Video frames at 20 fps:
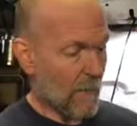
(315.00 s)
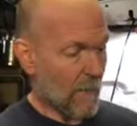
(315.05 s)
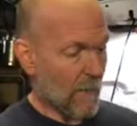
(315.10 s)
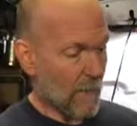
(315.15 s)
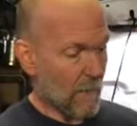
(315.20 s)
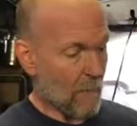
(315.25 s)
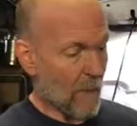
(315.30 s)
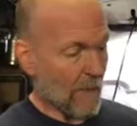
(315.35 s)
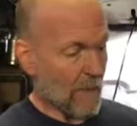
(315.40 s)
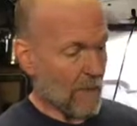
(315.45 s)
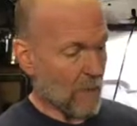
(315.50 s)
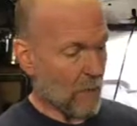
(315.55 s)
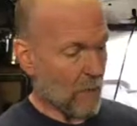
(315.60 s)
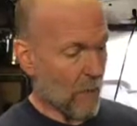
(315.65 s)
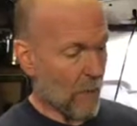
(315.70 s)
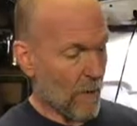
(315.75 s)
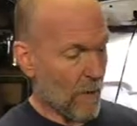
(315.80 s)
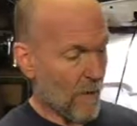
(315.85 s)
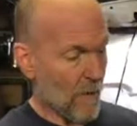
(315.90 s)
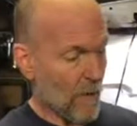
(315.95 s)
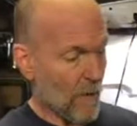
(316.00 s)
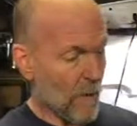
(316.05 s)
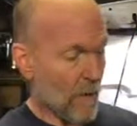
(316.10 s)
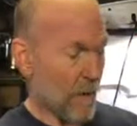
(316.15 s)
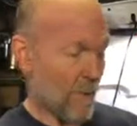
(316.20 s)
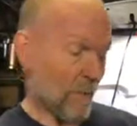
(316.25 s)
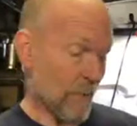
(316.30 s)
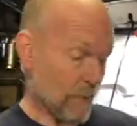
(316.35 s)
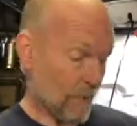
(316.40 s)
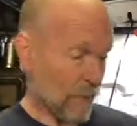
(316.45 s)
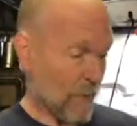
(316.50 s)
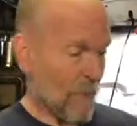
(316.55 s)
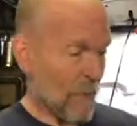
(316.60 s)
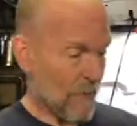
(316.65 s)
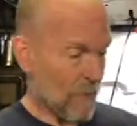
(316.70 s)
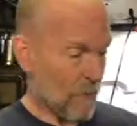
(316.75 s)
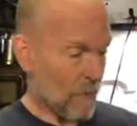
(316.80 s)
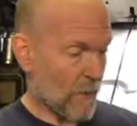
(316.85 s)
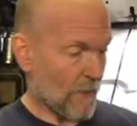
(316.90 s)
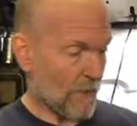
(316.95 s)
make mine square. I'm gonna try
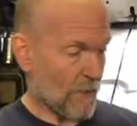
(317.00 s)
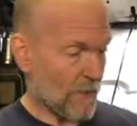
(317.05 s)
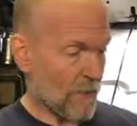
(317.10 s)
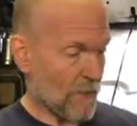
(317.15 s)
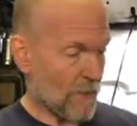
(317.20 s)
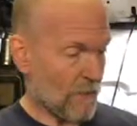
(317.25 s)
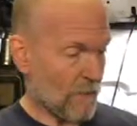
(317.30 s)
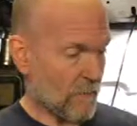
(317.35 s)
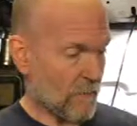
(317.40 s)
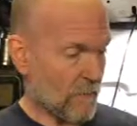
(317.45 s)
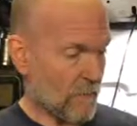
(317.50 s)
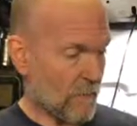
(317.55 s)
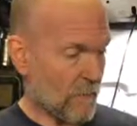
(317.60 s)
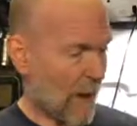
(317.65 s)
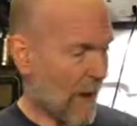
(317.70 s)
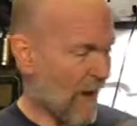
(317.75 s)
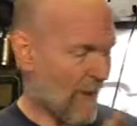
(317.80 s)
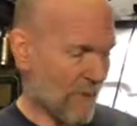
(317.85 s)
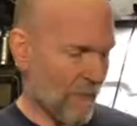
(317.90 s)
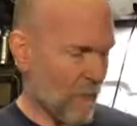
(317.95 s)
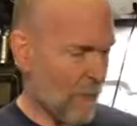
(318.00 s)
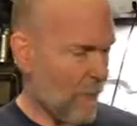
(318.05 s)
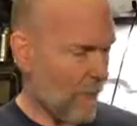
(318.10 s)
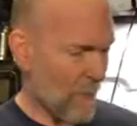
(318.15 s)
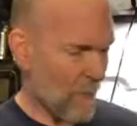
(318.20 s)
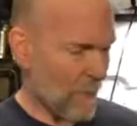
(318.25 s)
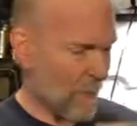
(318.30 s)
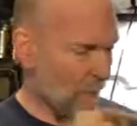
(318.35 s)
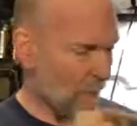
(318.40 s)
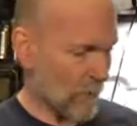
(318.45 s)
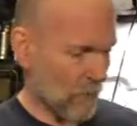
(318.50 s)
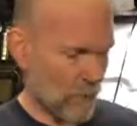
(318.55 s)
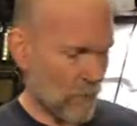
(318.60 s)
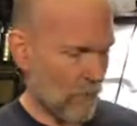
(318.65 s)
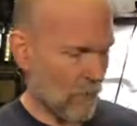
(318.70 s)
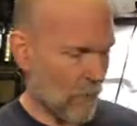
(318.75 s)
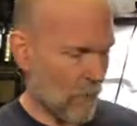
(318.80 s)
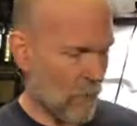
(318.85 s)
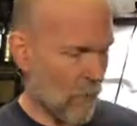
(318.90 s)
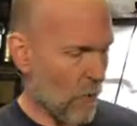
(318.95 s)
to, at least, or I don't know. Maybe I'll just
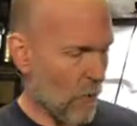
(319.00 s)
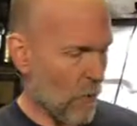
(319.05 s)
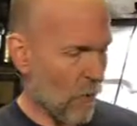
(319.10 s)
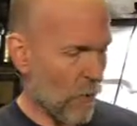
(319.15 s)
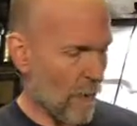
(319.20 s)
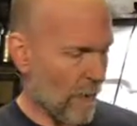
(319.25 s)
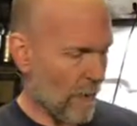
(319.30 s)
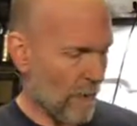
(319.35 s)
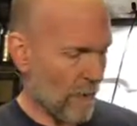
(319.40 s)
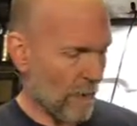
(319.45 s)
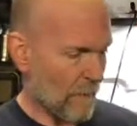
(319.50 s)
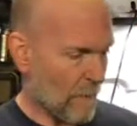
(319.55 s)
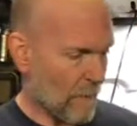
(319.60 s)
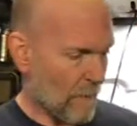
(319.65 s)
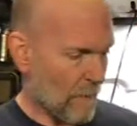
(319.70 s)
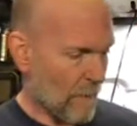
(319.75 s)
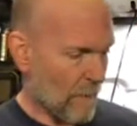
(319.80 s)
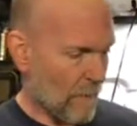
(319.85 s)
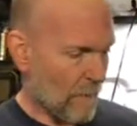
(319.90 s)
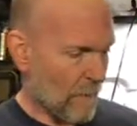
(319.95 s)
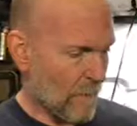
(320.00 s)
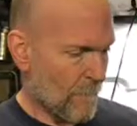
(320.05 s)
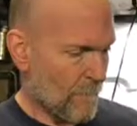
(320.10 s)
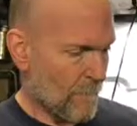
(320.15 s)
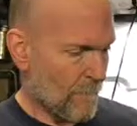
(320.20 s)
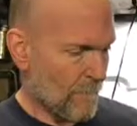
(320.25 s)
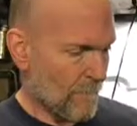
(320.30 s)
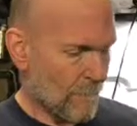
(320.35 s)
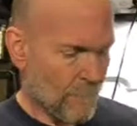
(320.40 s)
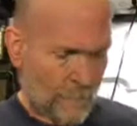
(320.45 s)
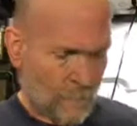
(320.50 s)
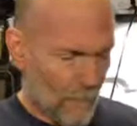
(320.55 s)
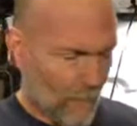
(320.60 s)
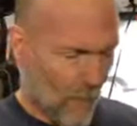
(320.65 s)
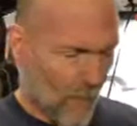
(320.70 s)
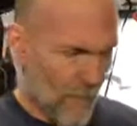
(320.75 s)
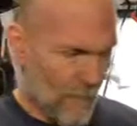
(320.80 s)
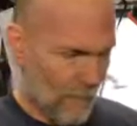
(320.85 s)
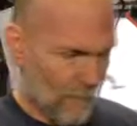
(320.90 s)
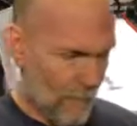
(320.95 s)
drill a hole in it.
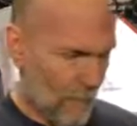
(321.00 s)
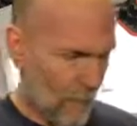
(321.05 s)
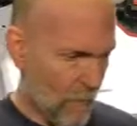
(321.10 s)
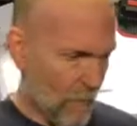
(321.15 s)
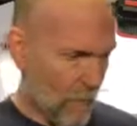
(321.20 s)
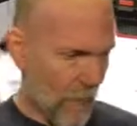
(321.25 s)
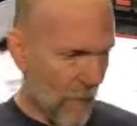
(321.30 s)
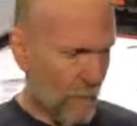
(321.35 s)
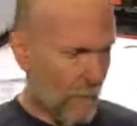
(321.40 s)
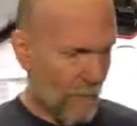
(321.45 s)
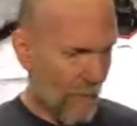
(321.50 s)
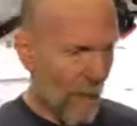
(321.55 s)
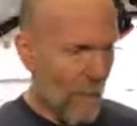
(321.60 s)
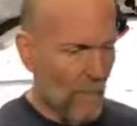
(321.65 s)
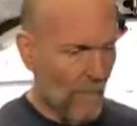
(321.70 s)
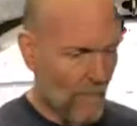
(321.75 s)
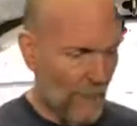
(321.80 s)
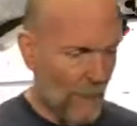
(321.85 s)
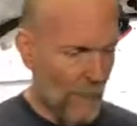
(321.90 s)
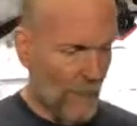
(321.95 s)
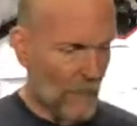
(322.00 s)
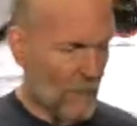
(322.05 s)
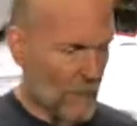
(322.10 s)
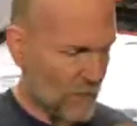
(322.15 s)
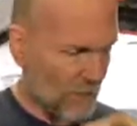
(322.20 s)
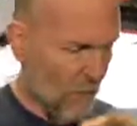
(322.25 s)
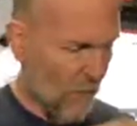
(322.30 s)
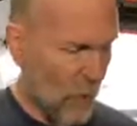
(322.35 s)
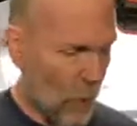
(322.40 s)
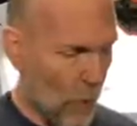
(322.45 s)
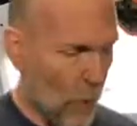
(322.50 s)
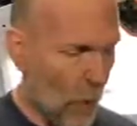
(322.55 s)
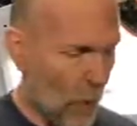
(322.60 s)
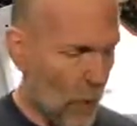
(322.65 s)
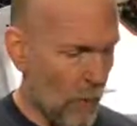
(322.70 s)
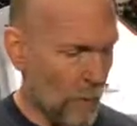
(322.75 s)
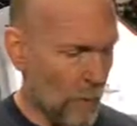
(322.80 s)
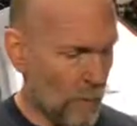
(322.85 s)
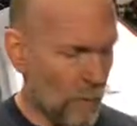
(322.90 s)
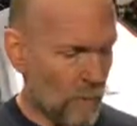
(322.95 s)
I don't know. I'm thinking just a
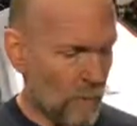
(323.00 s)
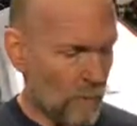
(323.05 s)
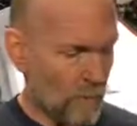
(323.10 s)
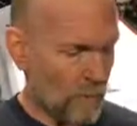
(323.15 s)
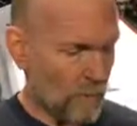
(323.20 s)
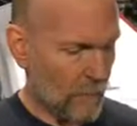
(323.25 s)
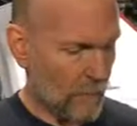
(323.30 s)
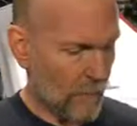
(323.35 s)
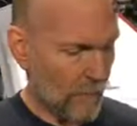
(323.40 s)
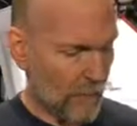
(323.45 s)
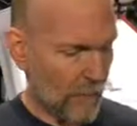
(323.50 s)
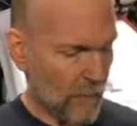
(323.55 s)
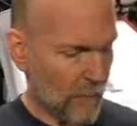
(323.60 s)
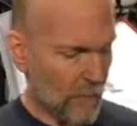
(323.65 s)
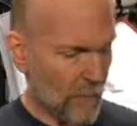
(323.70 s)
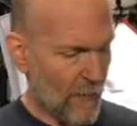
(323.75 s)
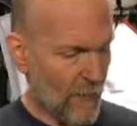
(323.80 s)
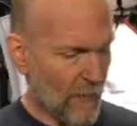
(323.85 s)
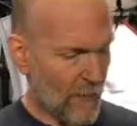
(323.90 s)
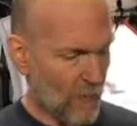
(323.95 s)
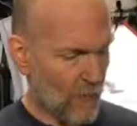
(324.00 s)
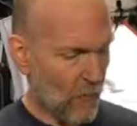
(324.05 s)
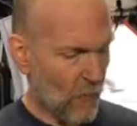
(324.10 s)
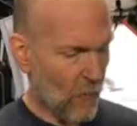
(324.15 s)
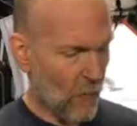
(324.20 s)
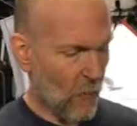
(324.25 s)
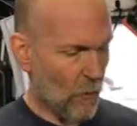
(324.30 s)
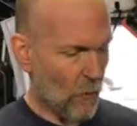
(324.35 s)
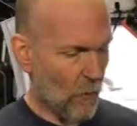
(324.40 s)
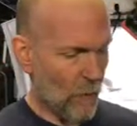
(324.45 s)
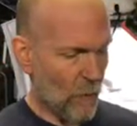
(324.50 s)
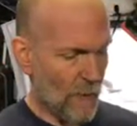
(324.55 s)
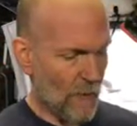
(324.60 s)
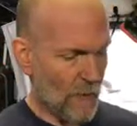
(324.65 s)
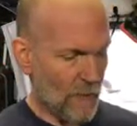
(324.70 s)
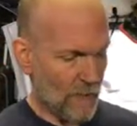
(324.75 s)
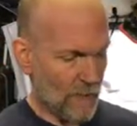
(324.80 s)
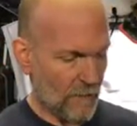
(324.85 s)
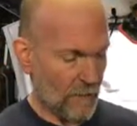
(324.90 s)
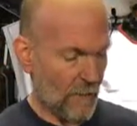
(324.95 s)
hole, like a 3/8 hole, will
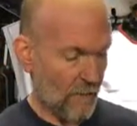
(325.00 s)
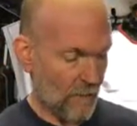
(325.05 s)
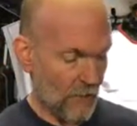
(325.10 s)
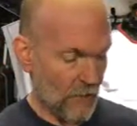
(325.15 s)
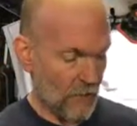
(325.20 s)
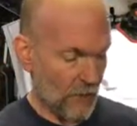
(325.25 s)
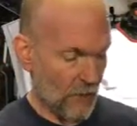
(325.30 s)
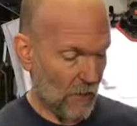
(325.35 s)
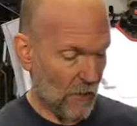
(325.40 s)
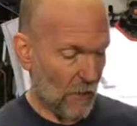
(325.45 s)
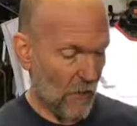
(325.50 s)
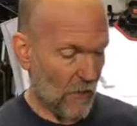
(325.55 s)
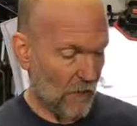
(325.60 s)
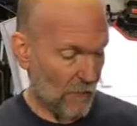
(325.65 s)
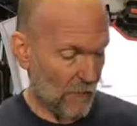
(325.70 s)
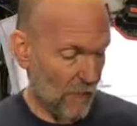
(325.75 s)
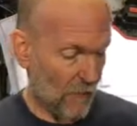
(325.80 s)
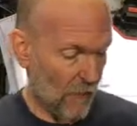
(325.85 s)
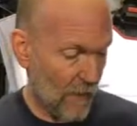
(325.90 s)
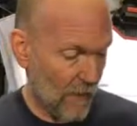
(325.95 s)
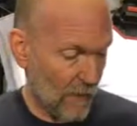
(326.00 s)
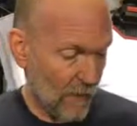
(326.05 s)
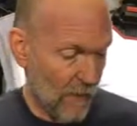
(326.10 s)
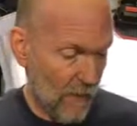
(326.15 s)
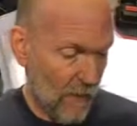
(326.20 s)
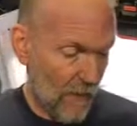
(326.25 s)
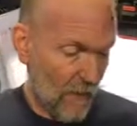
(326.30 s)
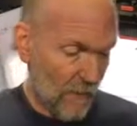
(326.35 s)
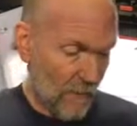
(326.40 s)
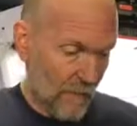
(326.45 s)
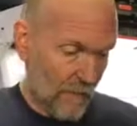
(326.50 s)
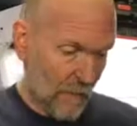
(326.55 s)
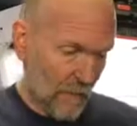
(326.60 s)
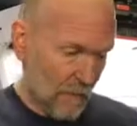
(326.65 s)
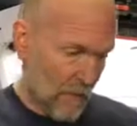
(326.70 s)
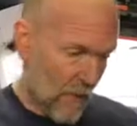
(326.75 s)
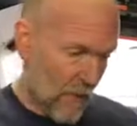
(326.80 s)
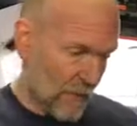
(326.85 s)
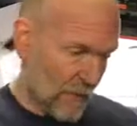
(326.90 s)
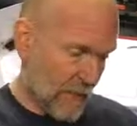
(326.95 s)
be sufficient enough to let the
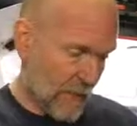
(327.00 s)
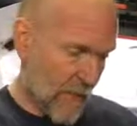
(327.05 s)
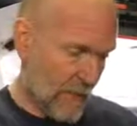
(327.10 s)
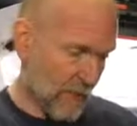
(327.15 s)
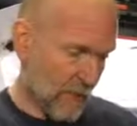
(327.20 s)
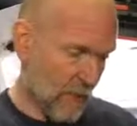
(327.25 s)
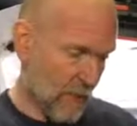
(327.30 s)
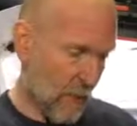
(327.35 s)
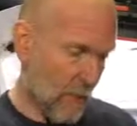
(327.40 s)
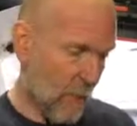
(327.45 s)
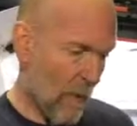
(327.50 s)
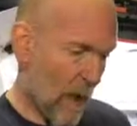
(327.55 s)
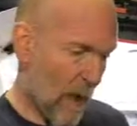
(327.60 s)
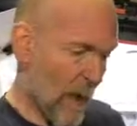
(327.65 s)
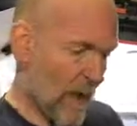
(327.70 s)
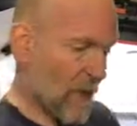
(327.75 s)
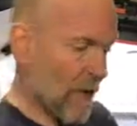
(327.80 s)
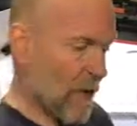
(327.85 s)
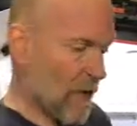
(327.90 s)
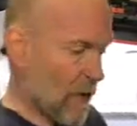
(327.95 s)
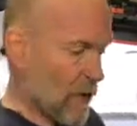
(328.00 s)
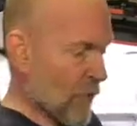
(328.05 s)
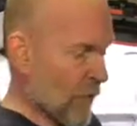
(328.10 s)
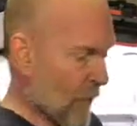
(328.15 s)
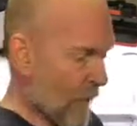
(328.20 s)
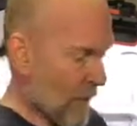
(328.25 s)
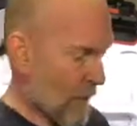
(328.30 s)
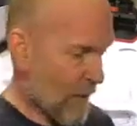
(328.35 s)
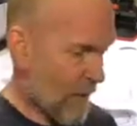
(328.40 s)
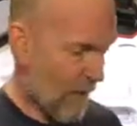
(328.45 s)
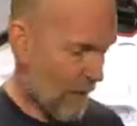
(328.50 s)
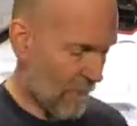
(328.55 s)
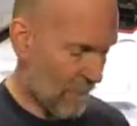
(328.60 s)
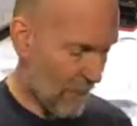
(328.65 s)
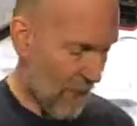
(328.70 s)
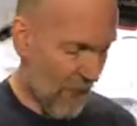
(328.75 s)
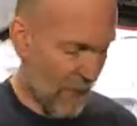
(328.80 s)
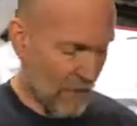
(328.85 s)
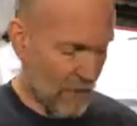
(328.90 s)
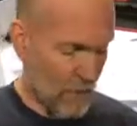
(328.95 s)
exhaust gases go by it, create that
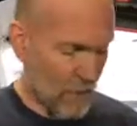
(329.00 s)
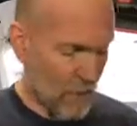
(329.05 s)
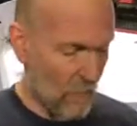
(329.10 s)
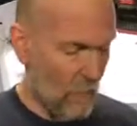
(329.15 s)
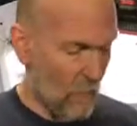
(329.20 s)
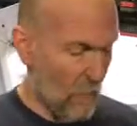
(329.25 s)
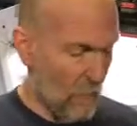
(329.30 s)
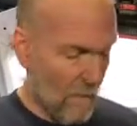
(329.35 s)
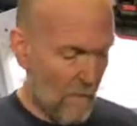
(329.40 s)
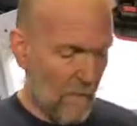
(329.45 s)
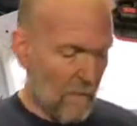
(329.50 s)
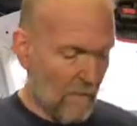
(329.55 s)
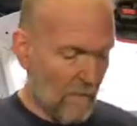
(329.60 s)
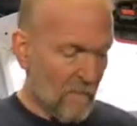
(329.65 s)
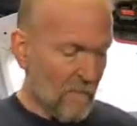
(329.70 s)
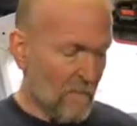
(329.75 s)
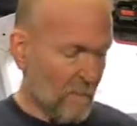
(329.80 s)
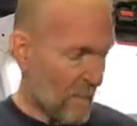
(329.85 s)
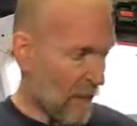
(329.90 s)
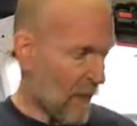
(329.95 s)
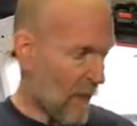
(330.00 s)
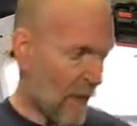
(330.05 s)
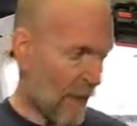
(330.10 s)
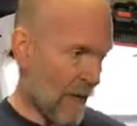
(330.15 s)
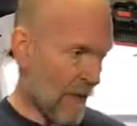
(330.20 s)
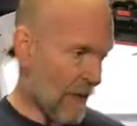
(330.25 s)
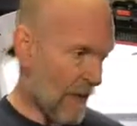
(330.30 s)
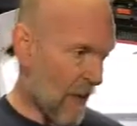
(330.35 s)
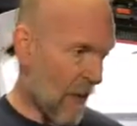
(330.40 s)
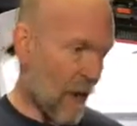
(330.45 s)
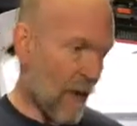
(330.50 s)
vacuum, and